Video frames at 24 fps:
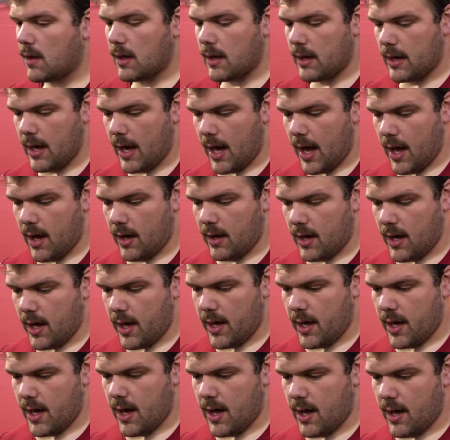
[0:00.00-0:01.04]

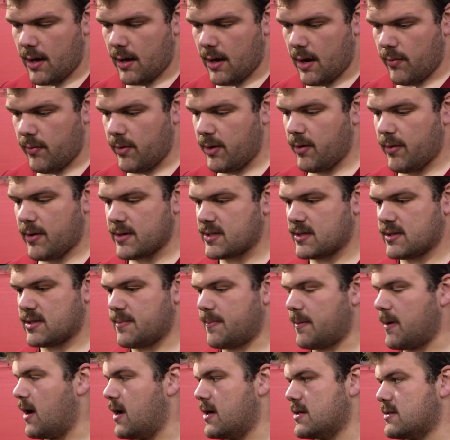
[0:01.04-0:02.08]
Yeah, I really wasn't
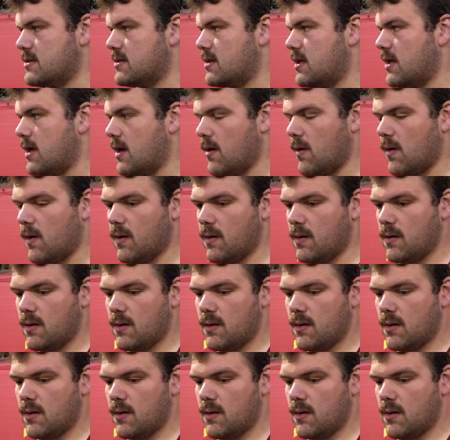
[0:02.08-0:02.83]
surprised at all.